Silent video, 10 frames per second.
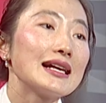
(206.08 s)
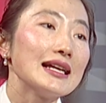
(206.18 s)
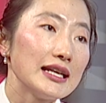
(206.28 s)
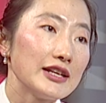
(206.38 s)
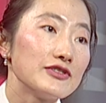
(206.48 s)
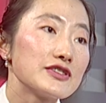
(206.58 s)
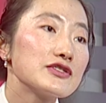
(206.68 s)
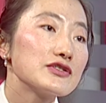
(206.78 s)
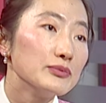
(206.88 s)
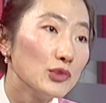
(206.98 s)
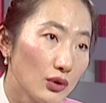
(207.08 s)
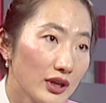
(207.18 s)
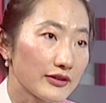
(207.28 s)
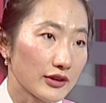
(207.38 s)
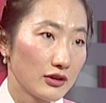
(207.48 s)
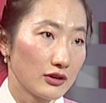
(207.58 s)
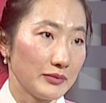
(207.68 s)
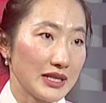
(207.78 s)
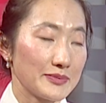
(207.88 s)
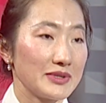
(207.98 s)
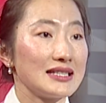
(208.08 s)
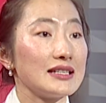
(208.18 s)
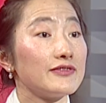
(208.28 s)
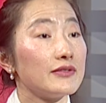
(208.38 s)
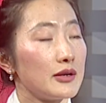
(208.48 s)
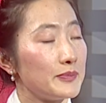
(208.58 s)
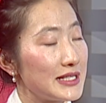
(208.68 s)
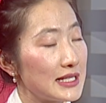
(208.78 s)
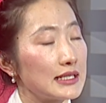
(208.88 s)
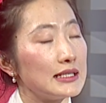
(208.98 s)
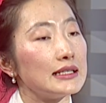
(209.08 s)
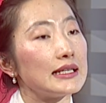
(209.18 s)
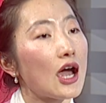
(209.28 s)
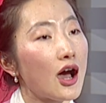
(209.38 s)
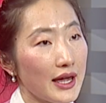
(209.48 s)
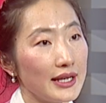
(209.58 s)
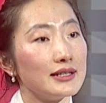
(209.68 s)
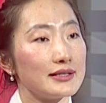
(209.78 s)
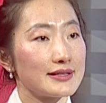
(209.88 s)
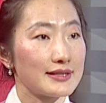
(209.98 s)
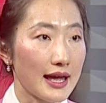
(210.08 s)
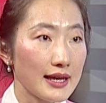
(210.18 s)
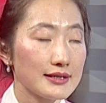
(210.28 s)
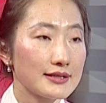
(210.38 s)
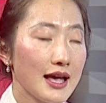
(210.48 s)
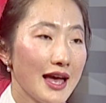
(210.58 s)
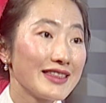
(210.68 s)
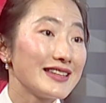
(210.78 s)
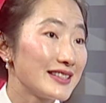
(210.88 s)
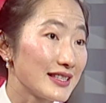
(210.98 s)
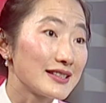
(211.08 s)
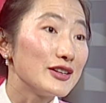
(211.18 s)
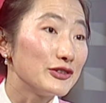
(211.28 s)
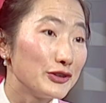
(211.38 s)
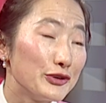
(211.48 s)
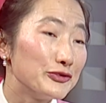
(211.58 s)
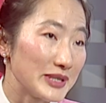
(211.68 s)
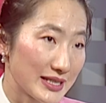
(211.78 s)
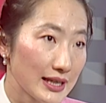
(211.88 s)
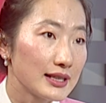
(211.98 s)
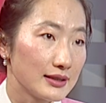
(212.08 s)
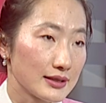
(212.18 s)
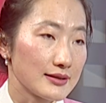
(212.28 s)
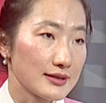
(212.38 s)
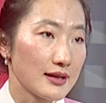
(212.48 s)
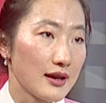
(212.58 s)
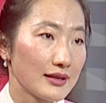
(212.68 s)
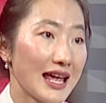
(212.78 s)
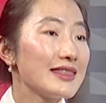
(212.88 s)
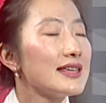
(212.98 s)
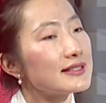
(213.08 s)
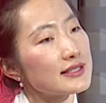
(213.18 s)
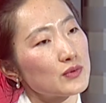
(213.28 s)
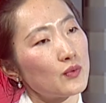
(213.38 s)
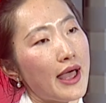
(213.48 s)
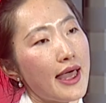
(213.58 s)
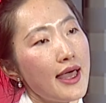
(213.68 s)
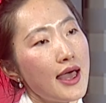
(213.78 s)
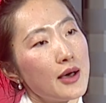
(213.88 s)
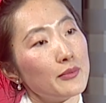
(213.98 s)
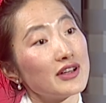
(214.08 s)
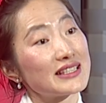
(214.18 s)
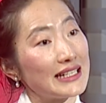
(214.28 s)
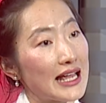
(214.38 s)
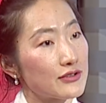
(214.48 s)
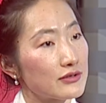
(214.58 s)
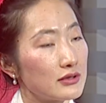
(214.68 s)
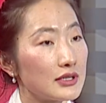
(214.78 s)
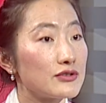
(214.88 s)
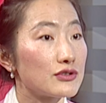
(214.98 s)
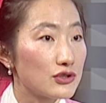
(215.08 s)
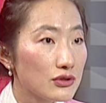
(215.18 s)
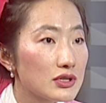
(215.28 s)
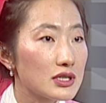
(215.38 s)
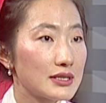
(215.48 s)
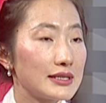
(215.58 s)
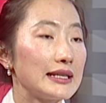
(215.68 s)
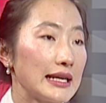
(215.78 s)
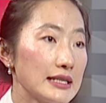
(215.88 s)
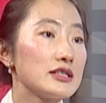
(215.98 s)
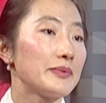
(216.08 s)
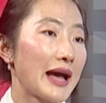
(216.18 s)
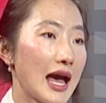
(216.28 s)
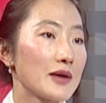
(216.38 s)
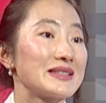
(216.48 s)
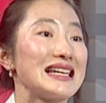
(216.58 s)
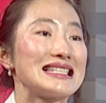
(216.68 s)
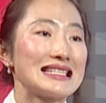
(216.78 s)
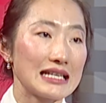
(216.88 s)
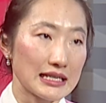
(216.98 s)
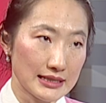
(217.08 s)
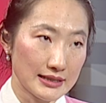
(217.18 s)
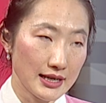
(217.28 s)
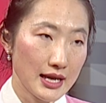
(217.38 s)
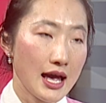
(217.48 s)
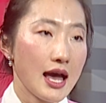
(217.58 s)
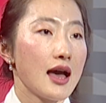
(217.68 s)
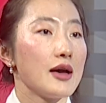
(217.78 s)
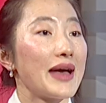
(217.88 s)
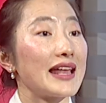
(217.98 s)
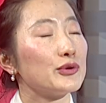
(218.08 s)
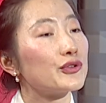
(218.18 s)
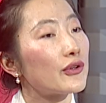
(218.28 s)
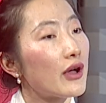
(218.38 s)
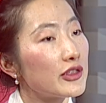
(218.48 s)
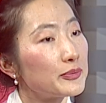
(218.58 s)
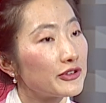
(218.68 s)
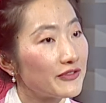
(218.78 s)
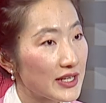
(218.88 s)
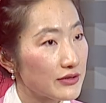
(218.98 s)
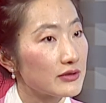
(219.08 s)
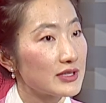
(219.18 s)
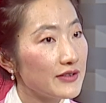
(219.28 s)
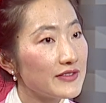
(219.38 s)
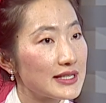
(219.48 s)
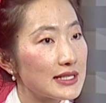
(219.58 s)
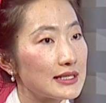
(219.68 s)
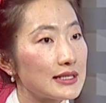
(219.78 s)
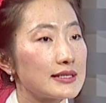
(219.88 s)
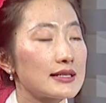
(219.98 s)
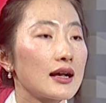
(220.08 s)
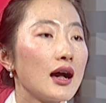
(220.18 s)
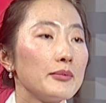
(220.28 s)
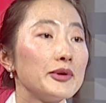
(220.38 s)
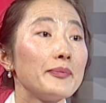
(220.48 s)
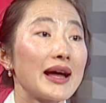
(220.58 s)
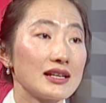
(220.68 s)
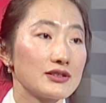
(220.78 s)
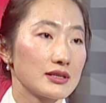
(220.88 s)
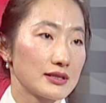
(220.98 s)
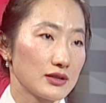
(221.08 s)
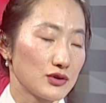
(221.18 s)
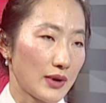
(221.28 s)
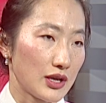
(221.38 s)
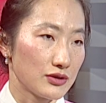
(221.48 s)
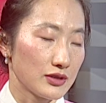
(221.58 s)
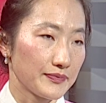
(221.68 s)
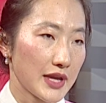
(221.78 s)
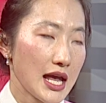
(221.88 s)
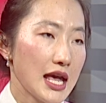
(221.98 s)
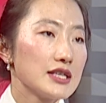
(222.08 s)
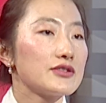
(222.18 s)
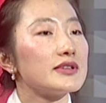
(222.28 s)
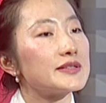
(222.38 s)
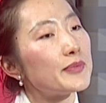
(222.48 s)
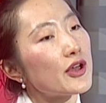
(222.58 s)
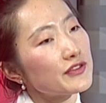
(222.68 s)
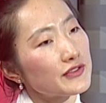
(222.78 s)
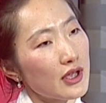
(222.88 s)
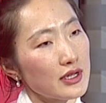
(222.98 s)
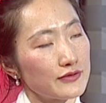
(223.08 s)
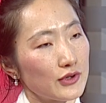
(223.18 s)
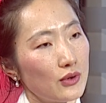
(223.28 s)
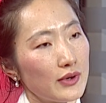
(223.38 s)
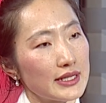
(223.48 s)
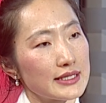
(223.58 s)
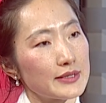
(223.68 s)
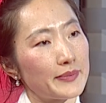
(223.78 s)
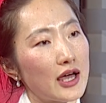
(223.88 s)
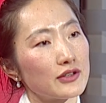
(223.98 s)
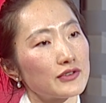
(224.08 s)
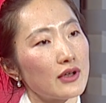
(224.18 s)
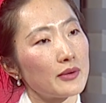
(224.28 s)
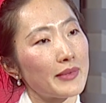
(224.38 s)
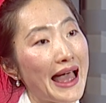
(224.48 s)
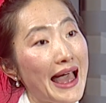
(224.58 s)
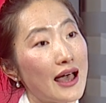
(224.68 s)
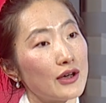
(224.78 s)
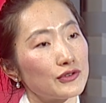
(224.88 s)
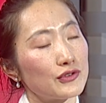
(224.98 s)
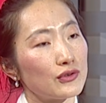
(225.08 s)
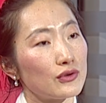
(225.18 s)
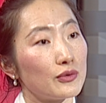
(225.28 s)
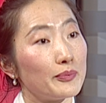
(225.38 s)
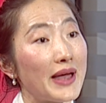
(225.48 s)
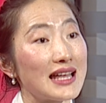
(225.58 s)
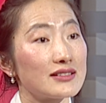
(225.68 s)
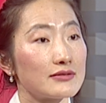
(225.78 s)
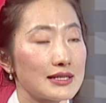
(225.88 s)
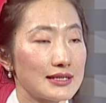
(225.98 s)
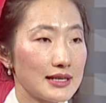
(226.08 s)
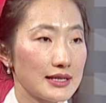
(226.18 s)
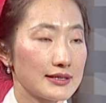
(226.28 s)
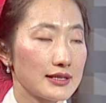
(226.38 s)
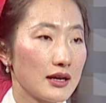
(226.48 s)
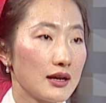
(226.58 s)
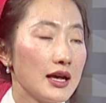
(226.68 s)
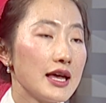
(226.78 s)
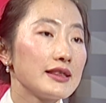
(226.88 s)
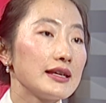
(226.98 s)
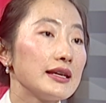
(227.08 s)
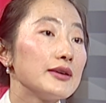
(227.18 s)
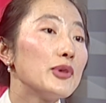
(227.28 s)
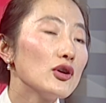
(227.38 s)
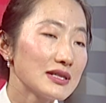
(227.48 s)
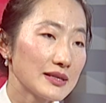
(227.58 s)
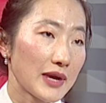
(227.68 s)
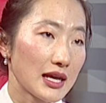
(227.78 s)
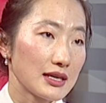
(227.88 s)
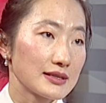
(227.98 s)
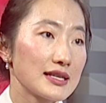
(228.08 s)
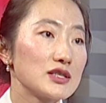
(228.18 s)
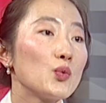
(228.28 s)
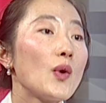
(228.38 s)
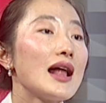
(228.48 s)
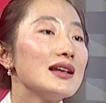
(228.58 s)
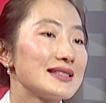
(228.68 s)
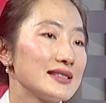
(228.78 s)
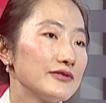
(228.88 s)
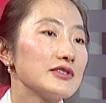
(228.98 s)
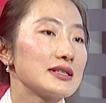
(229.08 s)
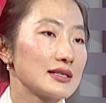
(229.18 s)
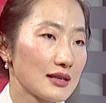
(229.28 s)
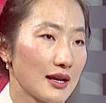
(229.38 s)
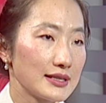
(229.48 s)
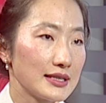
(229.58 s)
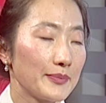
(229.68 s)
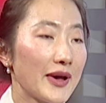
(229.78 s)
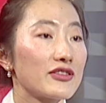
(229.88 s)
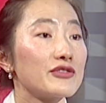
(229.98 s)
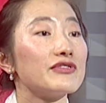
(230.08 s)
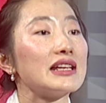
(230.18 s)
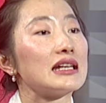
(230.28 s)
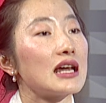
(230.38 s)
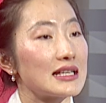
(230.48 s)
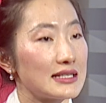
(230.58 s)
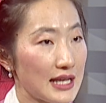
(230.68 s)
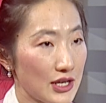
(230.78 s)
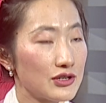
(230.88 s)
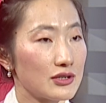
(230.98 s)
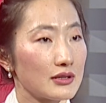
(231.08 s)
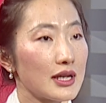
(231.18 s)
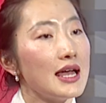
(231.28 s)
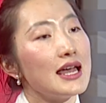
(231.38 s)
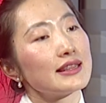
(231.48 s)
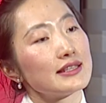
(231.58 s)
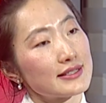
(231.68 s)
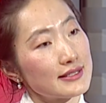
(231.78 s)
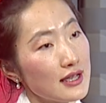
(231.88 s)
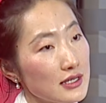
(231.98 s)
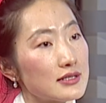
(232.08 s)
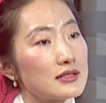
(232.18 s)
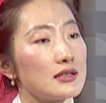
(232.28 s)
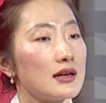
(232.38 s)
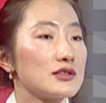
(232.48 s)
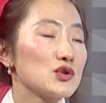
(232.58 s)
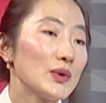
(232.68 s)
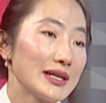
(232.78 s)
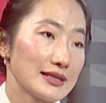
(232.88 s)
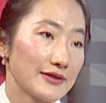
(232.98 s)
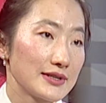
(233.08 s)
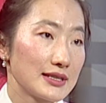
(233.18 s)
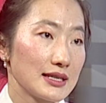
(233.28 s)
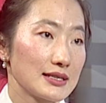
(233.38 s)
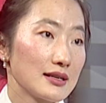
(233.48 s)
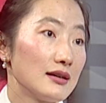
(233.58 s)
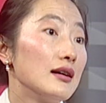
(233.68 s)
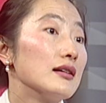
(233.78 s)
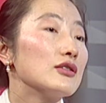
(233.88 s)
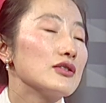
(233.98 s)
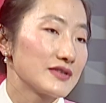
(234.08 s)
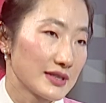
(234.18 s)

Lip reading: Clearly, for smaller economies, particularly island states, this is of particular concern. And this is where multilateral institutions need to perhaps assist, and also other professional services need to come and manage the situation. So it's both sides of a coin. It's about how to better assist the policymakers as well as civil society about the realization that such twin deficits are not